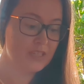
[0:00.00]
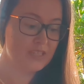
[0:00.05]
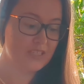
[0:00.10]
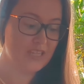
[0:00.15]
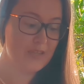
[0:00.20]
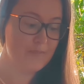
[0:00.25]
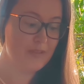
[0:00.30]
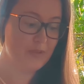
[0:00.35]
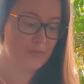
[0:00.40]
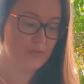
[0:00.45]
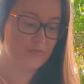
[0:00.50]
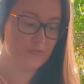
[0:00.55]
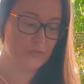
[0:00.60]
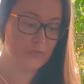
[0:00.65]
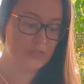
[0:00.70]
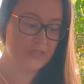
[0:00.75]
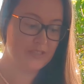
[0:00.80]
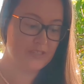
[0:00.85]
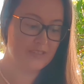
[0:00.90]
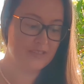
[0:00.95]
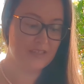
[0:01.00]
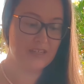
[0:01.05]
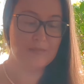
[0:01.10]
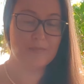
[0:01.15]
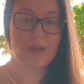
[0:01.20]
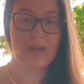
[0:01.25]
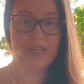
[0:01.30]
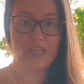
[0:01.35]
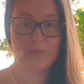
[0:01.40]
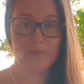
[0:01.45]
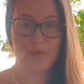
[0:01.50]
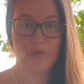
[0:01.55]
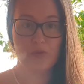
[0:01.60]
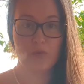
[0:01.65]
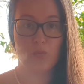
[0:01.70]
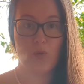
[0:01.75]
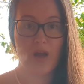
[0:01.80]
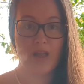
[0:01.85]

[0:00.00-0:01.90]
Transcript: teeming with voices and a mind both